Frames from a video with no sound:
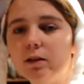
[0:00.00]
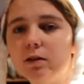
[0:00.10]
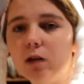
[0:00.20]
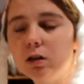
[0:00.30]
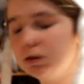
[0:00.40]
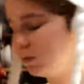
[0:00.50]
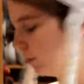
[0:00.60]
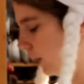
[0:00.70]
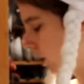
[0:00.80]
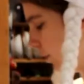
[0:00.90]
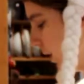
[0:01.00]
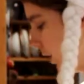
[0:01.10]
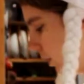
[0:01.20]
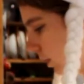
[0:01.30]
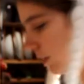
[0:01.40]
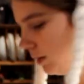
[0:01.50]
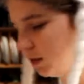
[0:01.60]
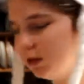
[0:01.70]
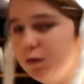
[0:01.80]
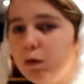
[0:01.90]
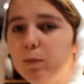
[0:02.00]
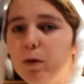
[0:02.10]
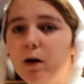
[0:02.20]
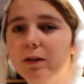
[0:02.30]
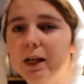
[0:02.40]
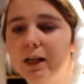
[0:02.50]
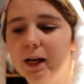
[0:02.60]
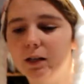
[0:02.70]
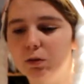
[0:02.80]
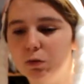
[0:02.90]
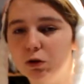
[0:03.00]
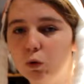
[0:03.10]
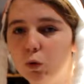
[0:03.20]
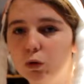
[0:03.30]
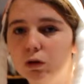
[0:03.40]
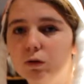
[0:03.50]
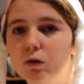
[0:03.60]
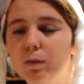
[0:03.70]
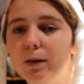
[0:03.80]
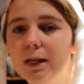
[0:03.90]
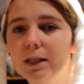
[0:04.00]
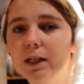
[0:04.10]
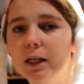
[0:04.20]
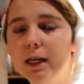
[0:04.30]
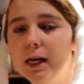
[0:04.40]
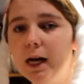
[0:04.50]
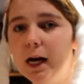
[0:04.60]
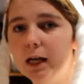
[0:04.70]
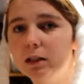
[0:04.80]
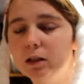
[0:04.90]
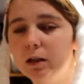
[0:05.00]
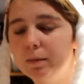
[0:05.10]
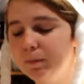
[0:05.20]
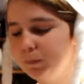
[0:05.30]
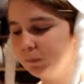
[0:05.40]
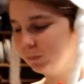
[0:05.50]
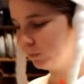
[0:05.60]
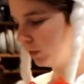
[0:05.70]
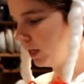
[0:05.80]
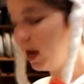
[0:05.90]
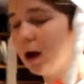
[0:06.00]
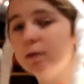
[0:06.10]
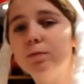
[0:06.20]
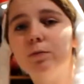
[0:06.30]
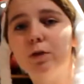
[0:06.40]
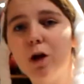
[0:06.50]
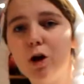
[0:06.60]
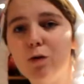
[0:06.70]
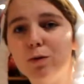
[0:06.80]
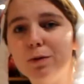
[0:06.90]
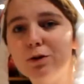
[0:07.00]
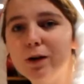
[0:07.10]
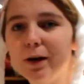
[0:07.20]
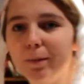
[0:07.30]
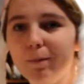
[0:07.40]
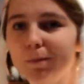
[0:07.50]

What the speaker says: It does for me. I'm making this is actually for a birthday cake someone's ordered from me, and yeah, I hope you enjoy it.